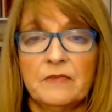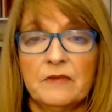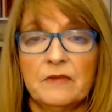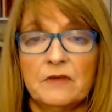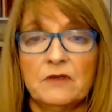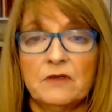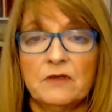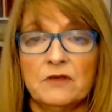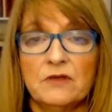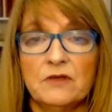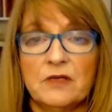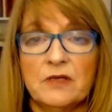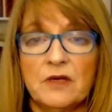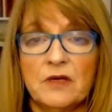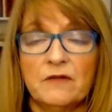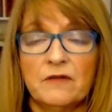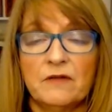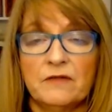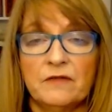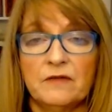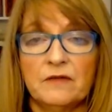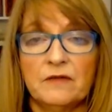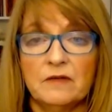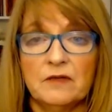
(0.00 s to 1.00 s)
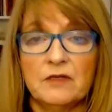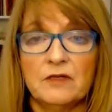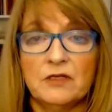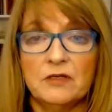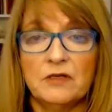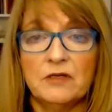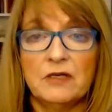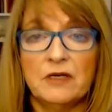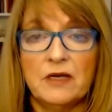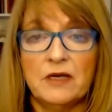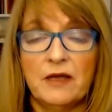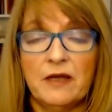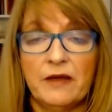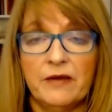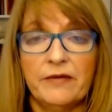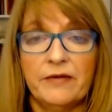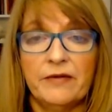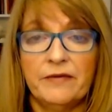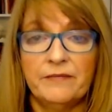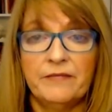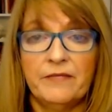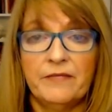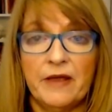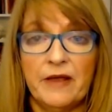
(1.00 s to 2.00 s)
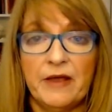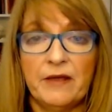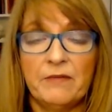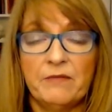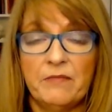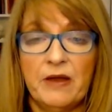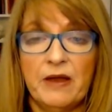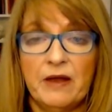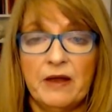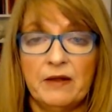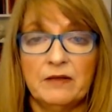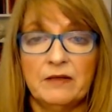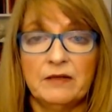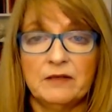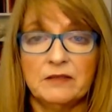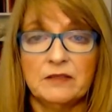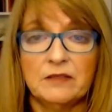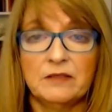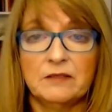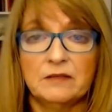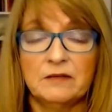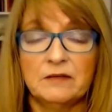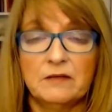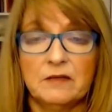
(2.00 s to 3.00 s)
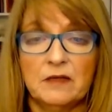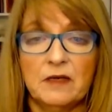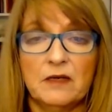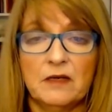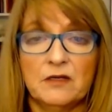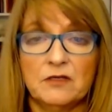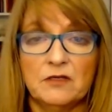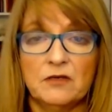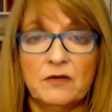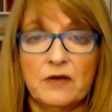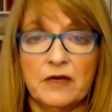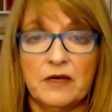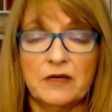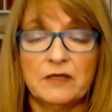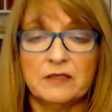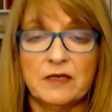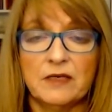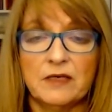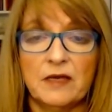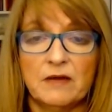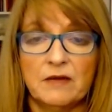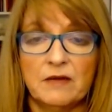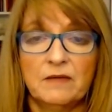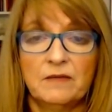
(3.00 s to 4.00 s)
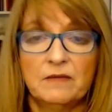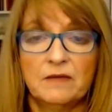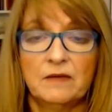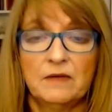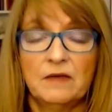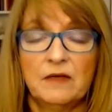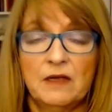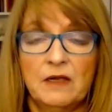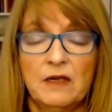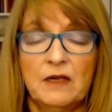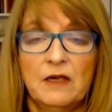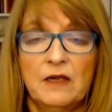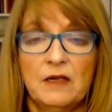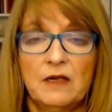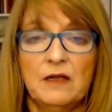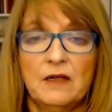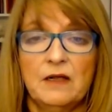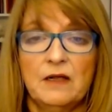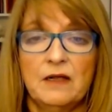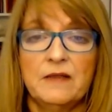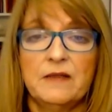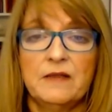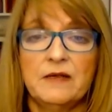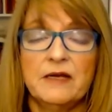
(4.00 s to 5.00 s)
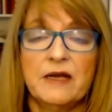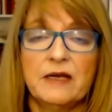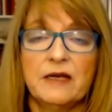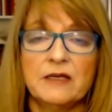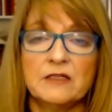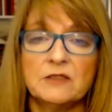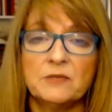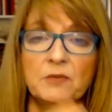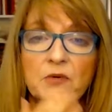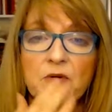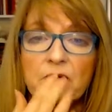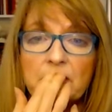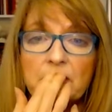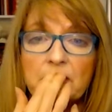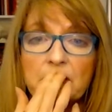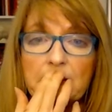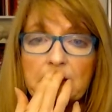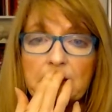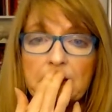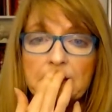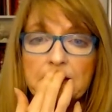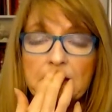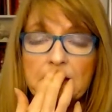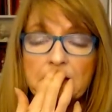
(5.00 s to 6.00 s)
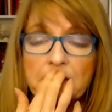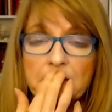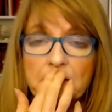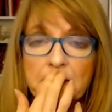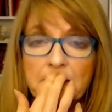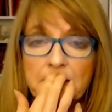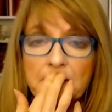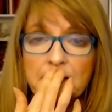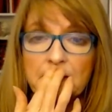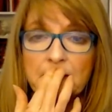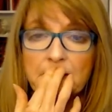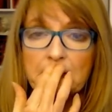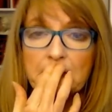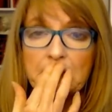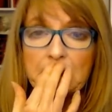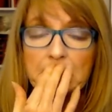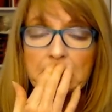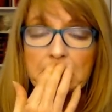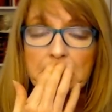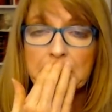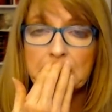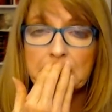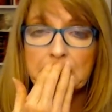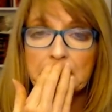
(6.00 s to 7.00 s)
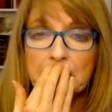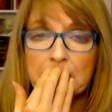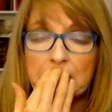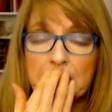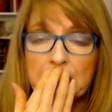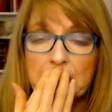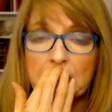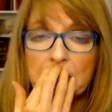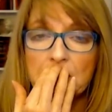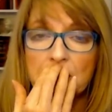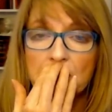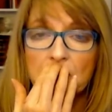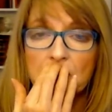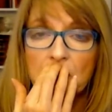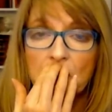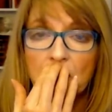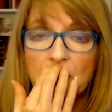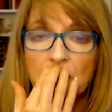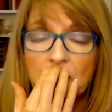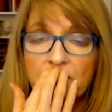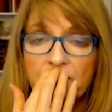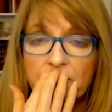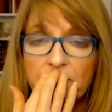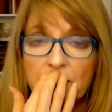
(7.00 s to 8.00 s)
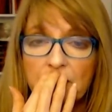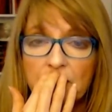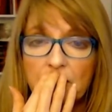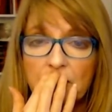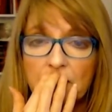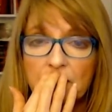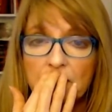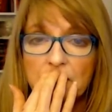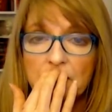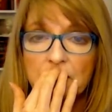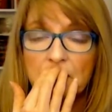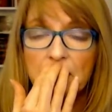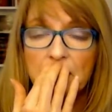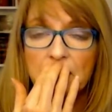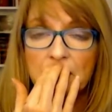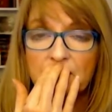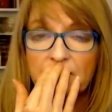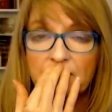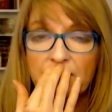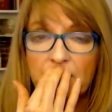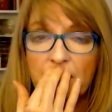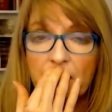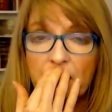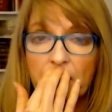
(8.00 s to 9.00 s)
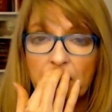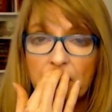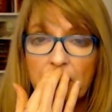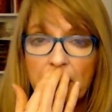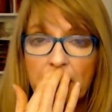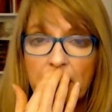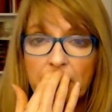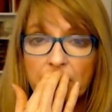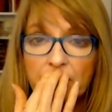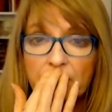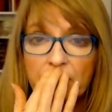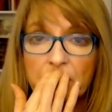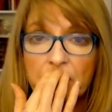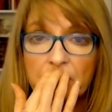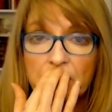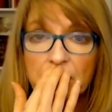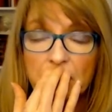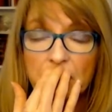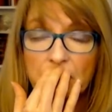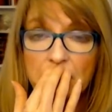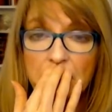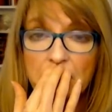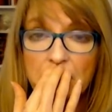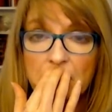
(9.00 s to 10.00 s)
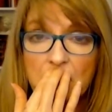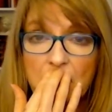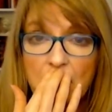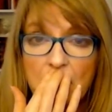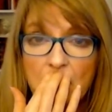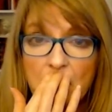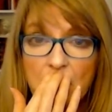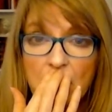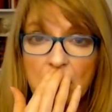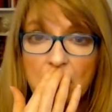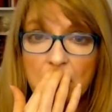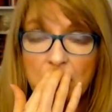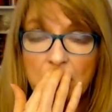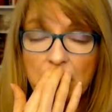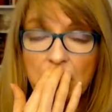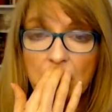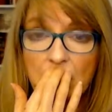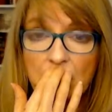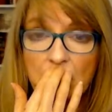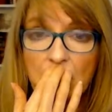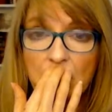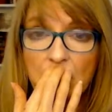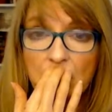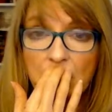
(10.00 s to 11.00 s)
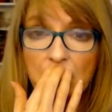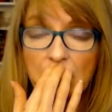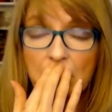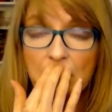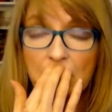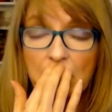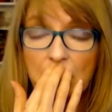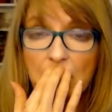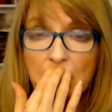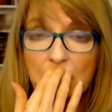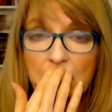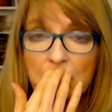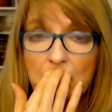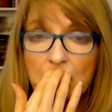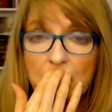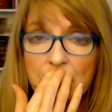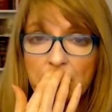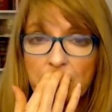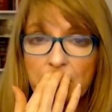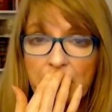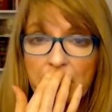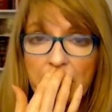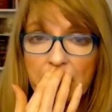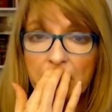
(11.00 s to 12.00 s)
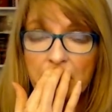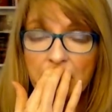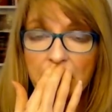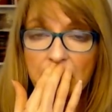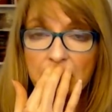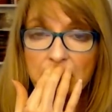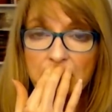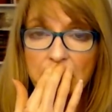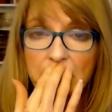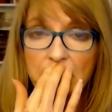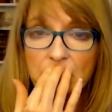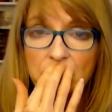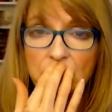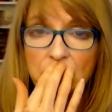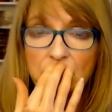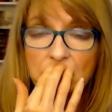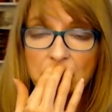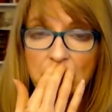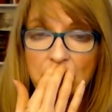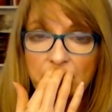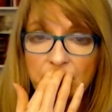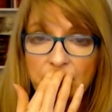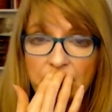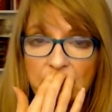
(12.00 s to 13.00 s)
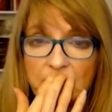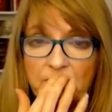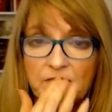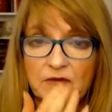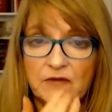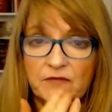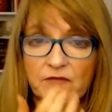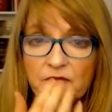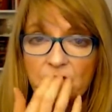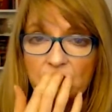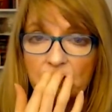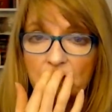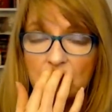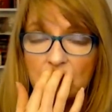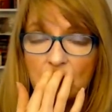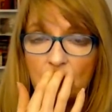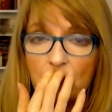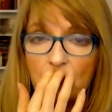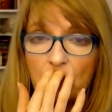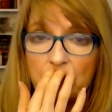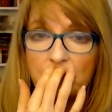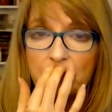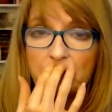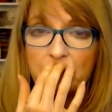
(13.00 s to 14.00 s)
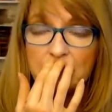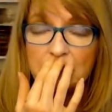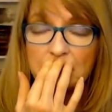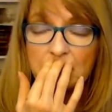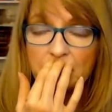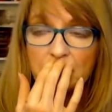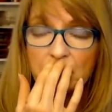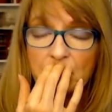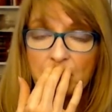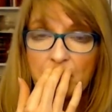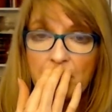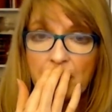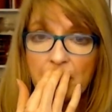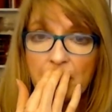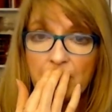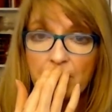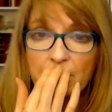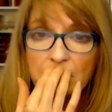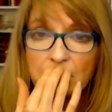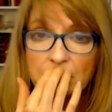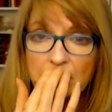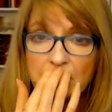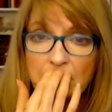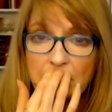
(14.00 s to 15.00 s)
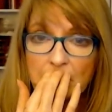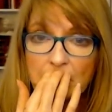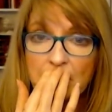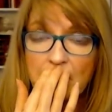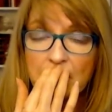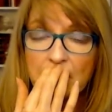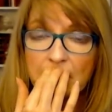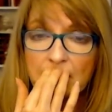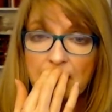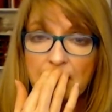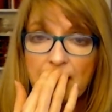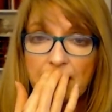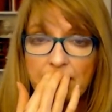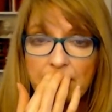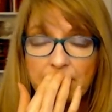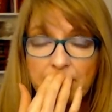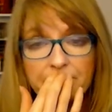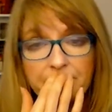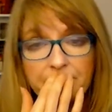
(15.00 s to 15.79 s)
to yourself as you inhale, and balance as you exhale. And the next point is underneath the nose. You can use all your fingers, and it's very light pressure. It's not hard at all. You can barely touch yourself. And even if you don't want to mess up your makeup or something like that,